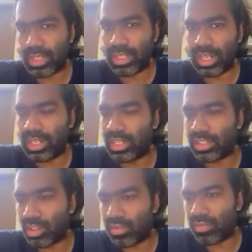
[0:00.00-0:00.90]
TLD
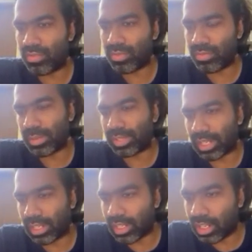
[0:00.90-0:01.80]
is not te
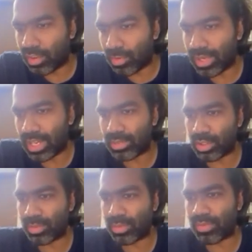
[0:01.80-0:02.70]
technically for
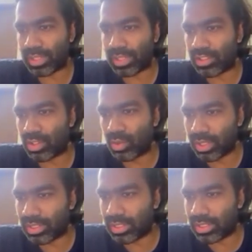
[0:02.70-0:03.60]
pre-exposure prophylaxis. 2
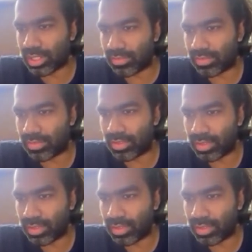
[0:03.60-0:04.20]
drugs is enough.